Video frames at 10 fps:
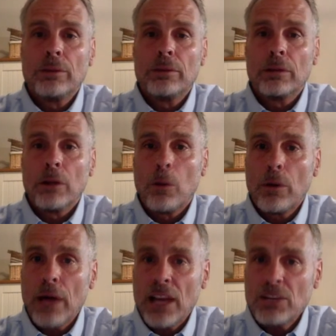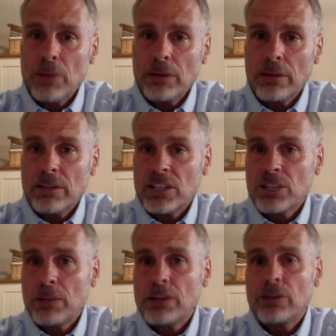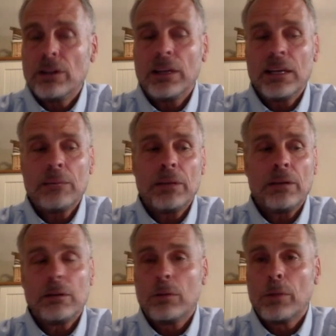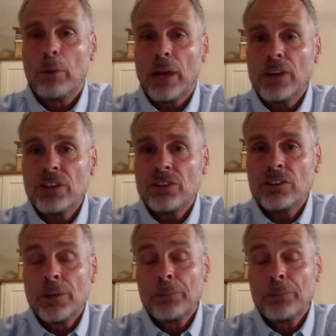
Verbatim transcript: the lower aspect of the suspensory ligament, the branches,